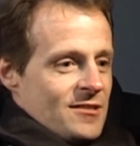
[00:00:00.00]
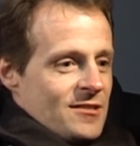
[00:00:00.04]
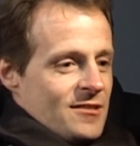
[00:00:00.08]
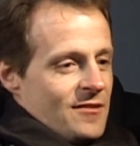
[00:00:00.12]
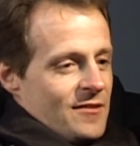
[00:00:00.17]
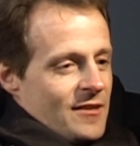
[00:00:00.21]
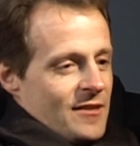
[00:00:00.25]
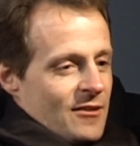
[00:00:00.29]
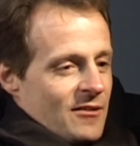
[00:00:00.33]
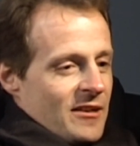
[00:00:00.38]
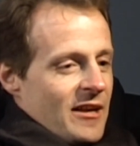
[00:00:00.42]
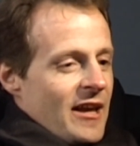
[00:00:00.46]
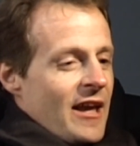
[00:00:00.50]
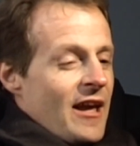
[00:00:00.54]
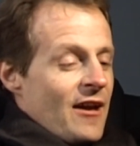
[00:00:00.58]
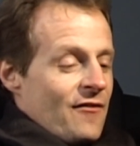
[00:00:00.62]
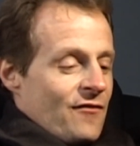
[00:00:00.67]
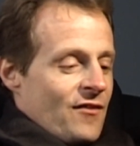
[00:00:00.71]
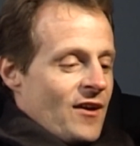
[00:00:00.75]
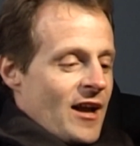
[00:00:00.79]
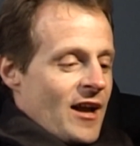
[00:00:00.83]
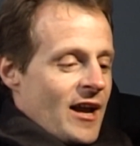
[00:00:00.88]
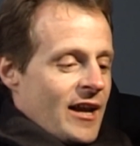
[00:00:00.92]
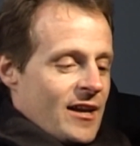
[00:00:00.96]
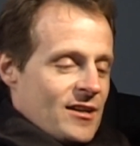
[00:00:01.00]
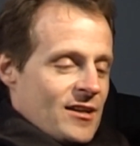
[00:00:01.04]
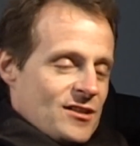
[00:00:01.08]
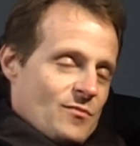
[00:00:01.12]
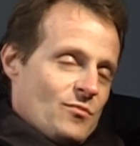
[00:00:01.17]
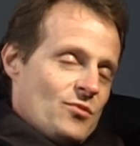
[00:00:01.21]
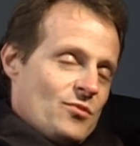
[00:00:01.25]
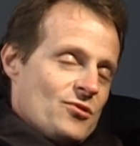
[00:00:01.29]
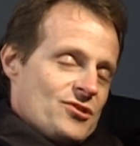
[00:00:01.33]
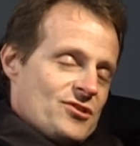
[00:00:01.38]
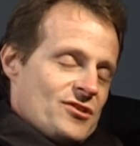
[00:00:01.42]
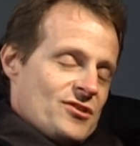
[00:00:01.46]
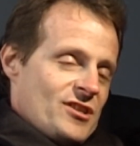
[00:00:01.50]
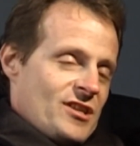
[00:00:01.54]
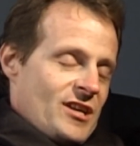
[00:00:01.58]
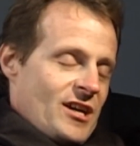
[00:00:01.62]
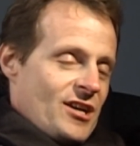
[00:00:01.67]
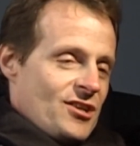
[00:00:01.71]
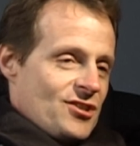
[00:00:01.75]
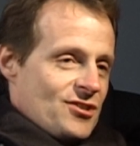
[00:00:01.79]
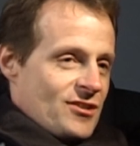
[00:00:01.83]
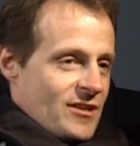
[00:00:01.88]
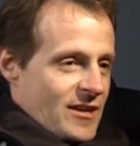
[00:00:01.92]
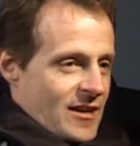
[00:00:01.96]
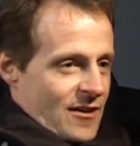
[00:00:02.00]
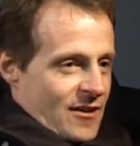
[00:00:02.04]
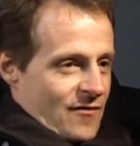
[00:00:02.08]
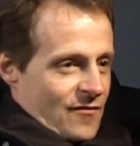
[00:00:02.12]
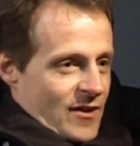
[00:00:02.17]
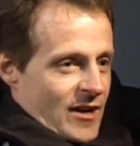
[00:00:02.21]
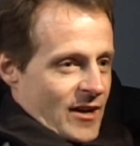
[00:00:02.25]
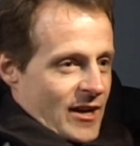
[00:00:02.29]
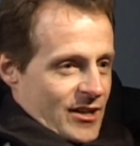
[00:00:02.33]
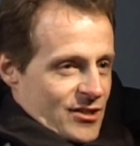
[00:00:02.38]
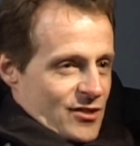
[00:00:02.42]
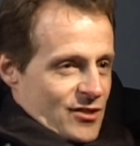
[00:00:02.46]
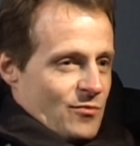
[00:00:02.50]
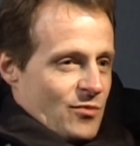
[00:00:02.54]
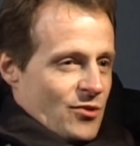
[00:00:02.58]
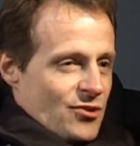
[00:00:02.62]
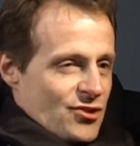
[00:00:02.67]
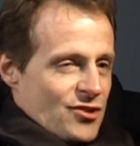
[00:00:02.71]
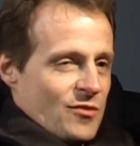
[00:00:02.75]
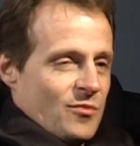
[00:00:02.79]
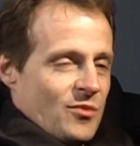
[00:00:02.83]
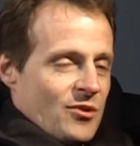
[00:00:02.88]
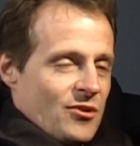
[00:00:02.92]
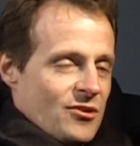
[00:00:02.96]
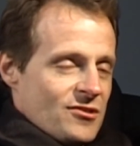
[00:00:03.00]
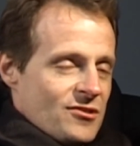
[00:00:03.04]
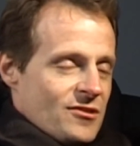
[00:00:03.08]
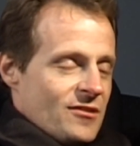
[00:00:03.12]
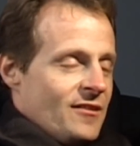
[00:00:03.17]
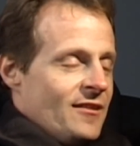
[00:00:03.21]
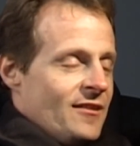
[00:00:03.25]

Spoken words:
And you think, well, how far can you push the tension? How far can you push a person?